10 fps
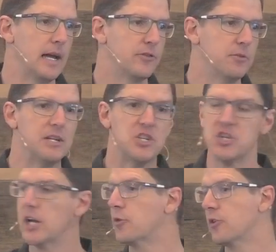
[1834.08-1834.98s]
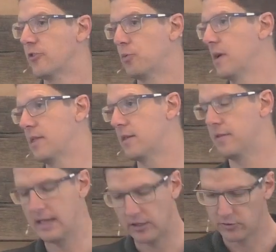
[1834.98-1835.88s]
and to be generous with the
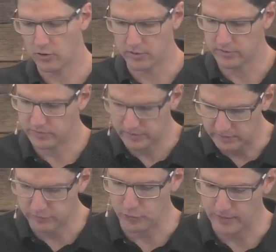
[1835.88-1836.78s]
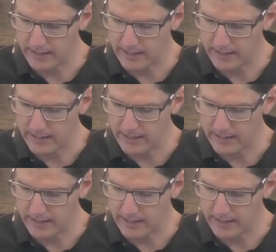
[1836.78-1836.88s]
things God gives you.